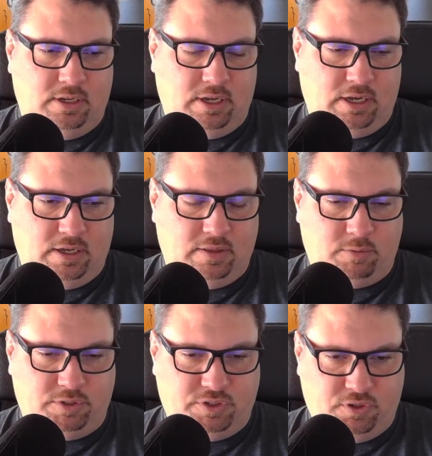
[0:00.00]
There were
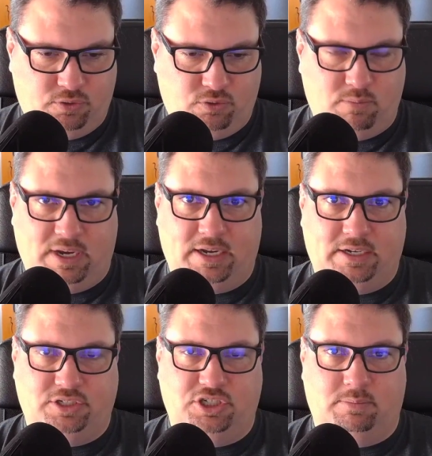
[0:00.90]
2 by
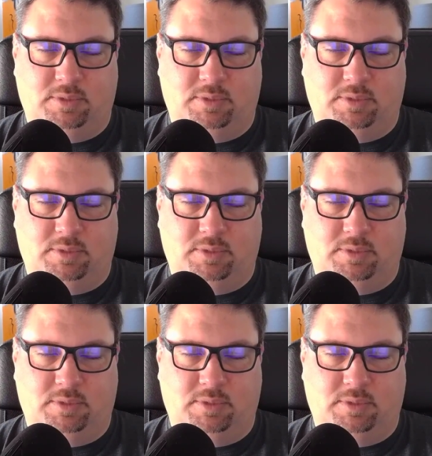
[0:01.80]
Jim